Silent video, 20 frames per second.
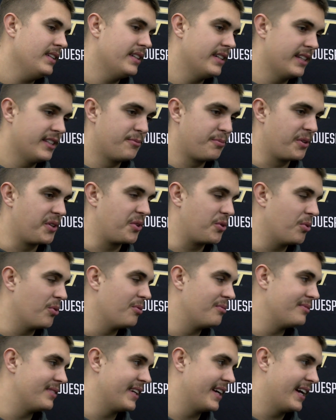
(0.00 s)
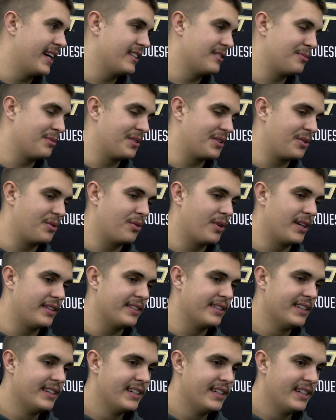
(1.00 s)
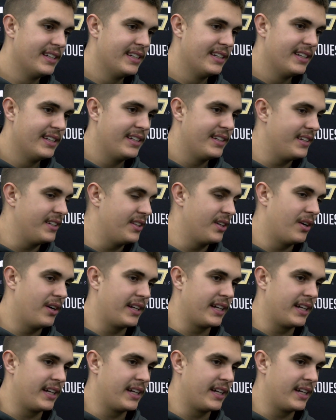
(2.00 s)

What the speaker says: It's pretty cool. Yeah, it's pretty cool. You know,